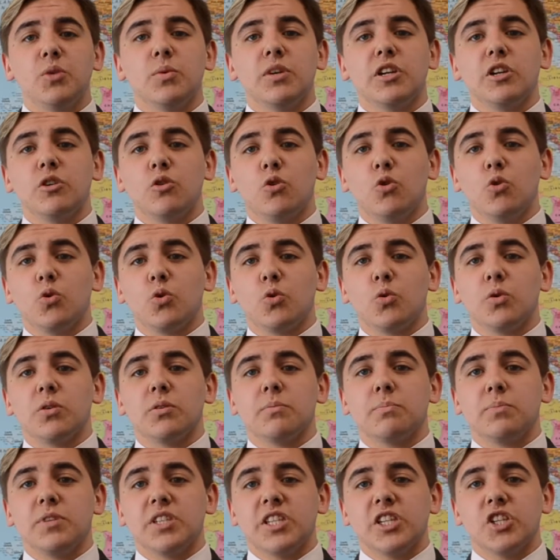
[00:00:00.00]
in an
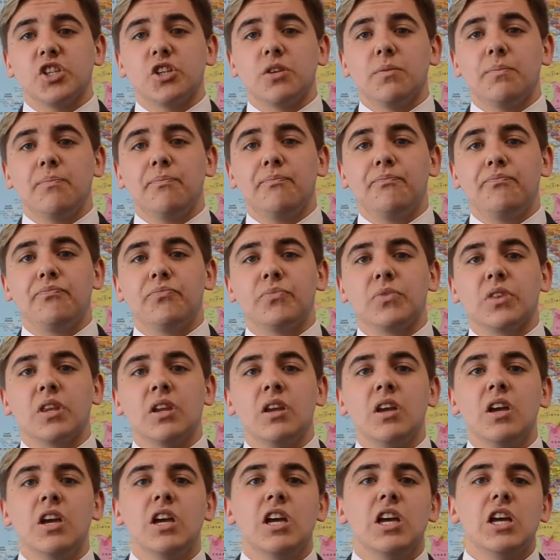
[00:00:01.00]
awkward position,
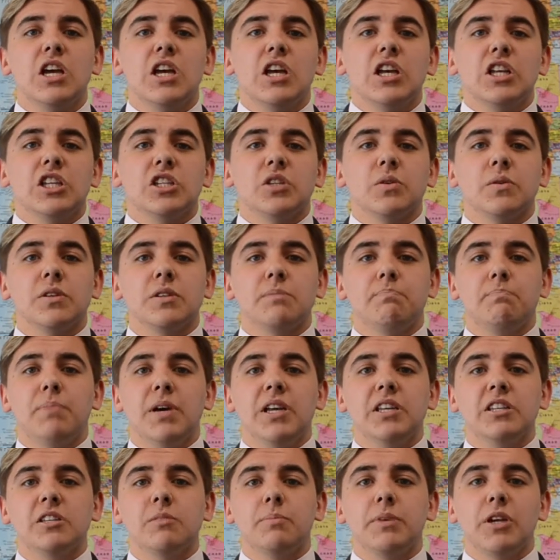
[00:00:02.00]
so it's
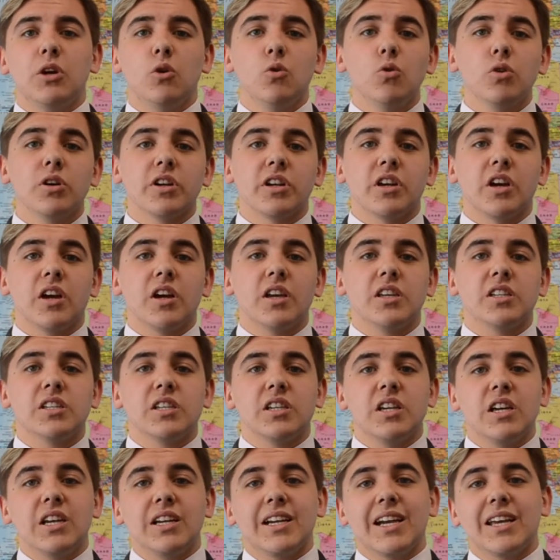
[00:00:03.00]
best to be organised
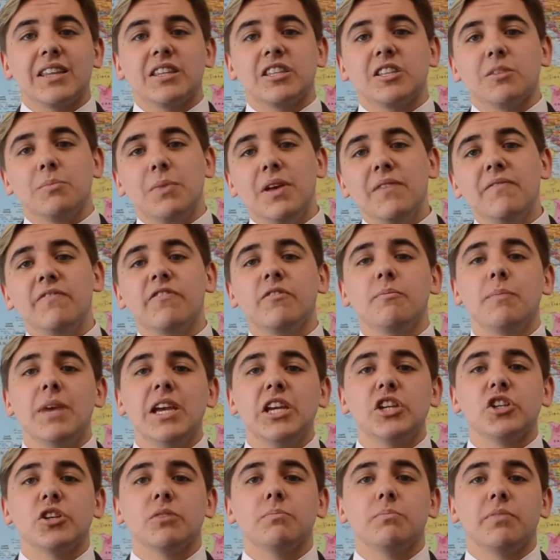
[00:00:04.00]
and gather some
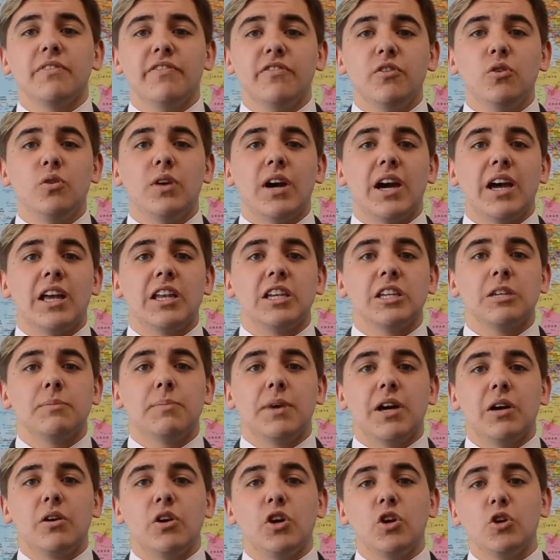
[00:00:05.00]
information beforehand
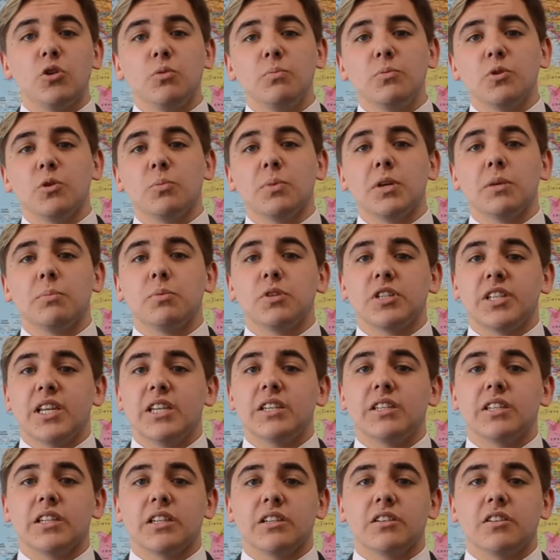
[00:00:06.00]
about whom you'll be
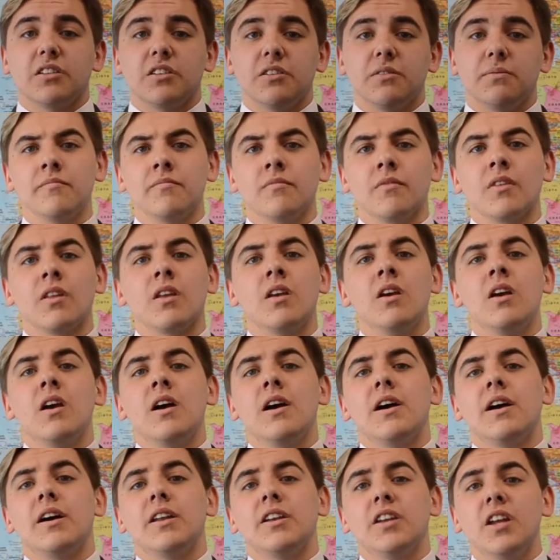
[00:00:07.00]
presenting to.
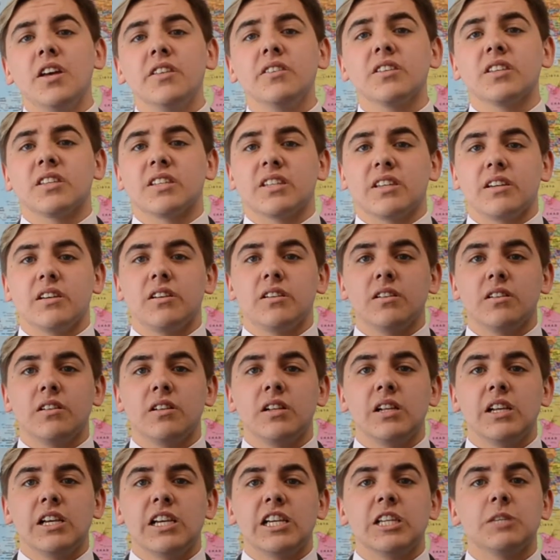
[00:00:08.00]
Another skill
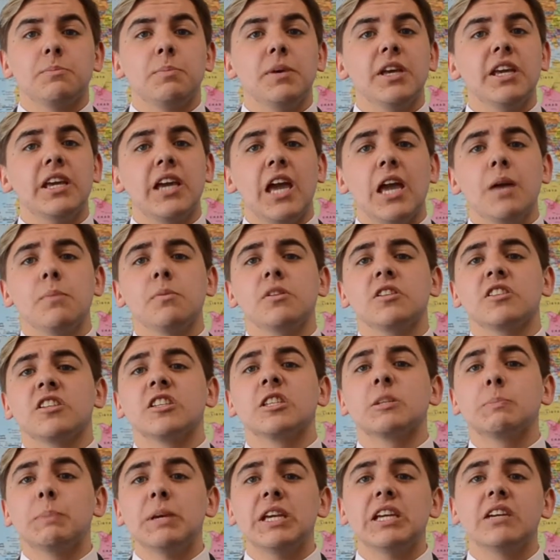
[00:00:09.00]
is being able to
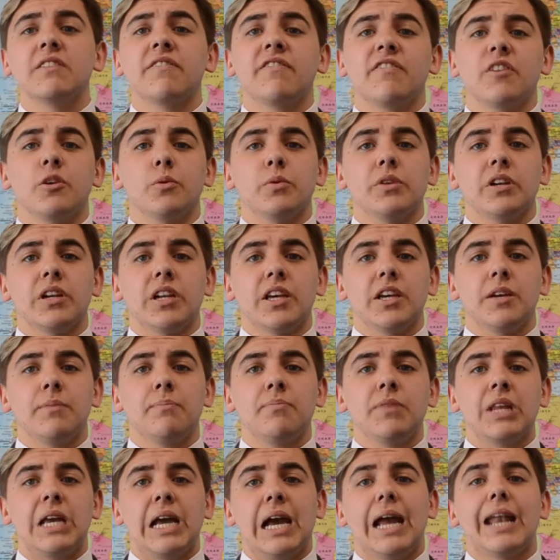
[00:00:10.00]
speak fluently
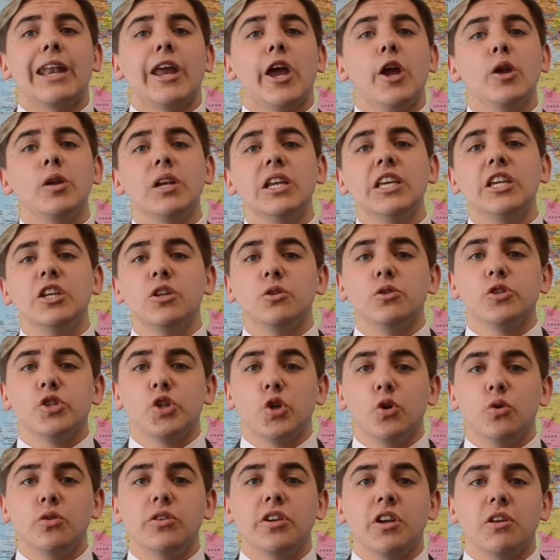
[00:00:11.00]
and only use
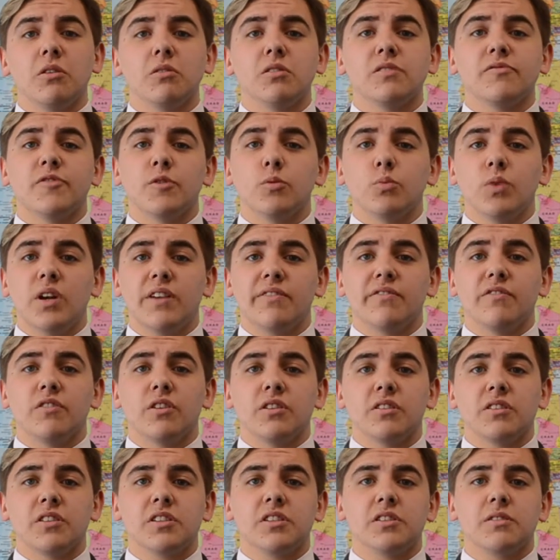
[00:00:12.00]
your notes for
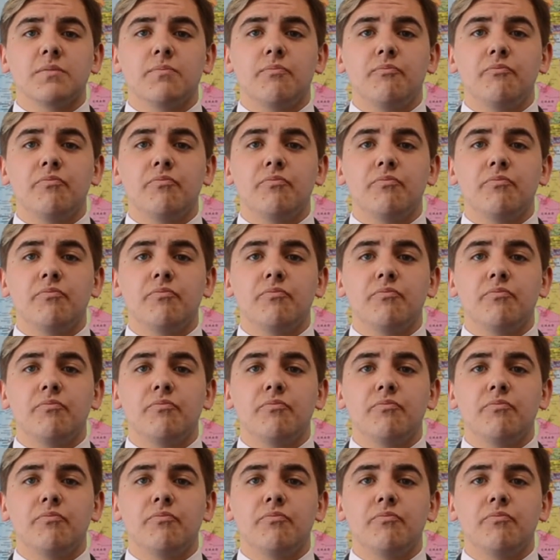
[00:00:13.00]
reference.